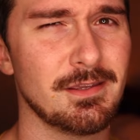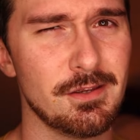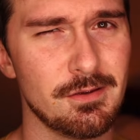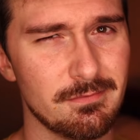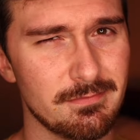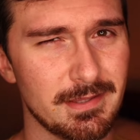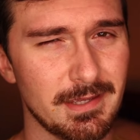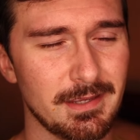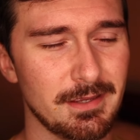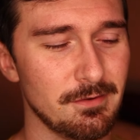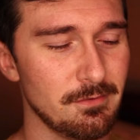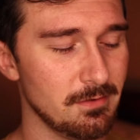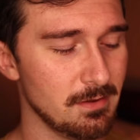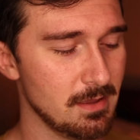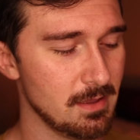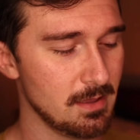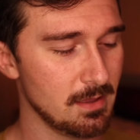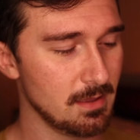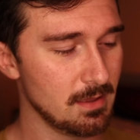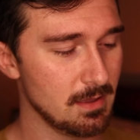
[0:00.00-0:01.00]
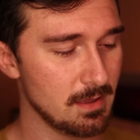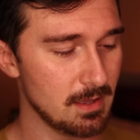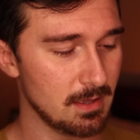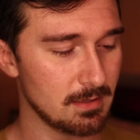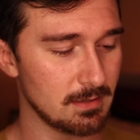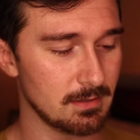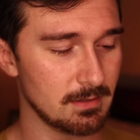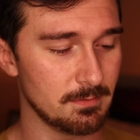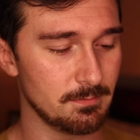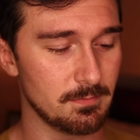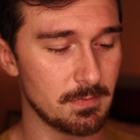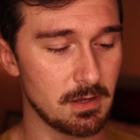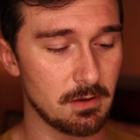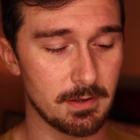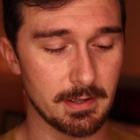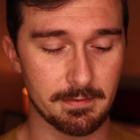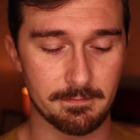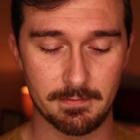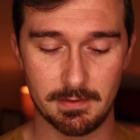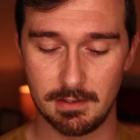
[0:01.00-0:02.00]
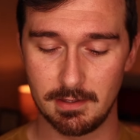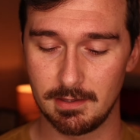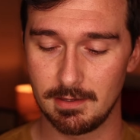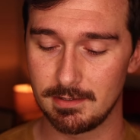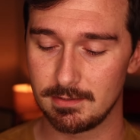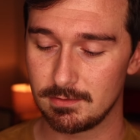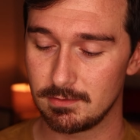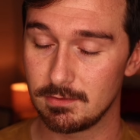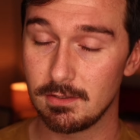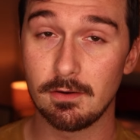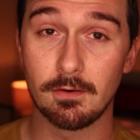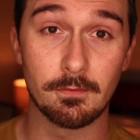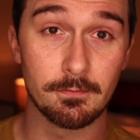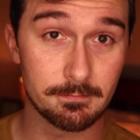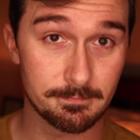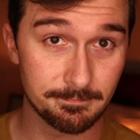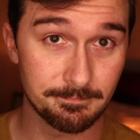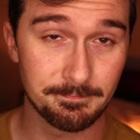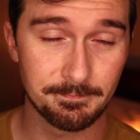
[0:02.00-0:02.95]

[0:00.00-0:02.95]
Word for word: you. Okay, so